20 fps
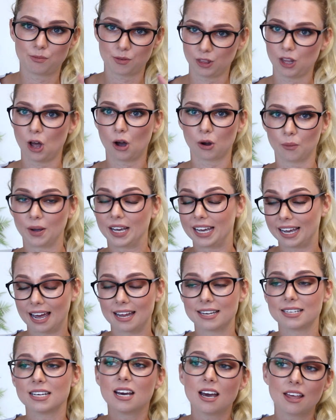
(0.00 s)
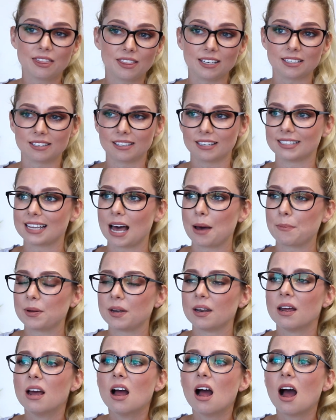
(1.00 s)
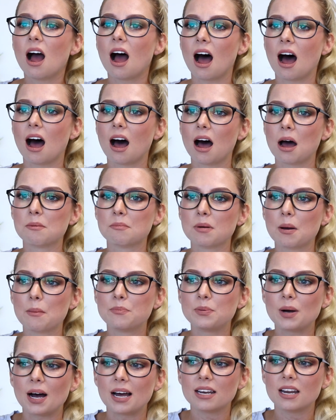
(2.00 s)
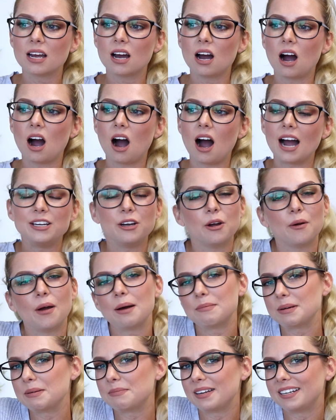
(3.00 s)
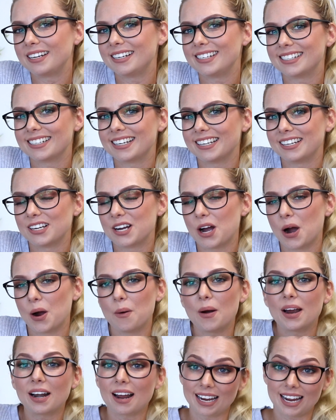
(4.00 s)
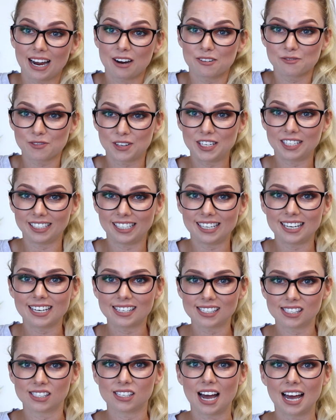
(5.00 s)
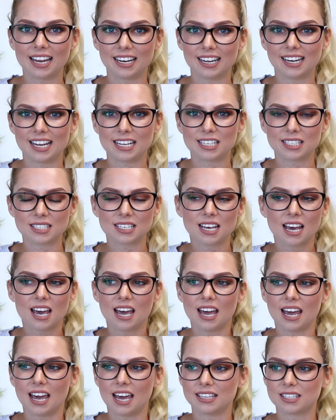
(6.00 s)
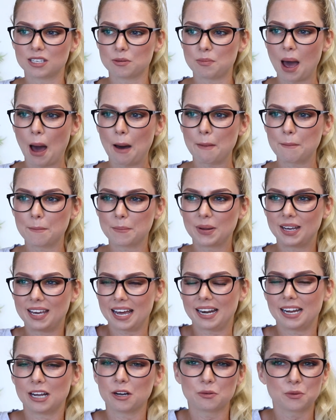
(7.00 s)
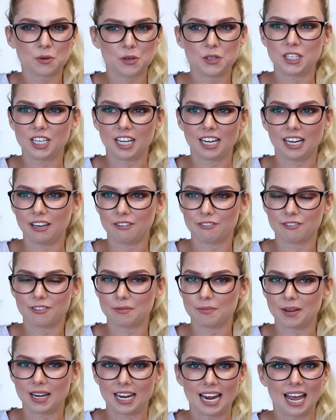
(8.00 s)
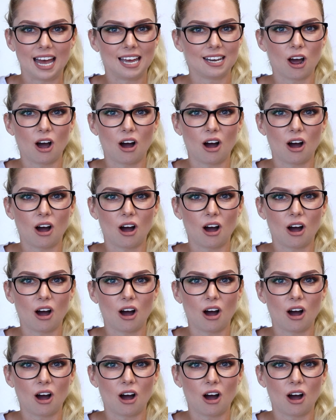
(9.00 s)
long weekend, these things happen. But I know how my Mondays are gonna go and I get really excited. It's about getting a routine for me and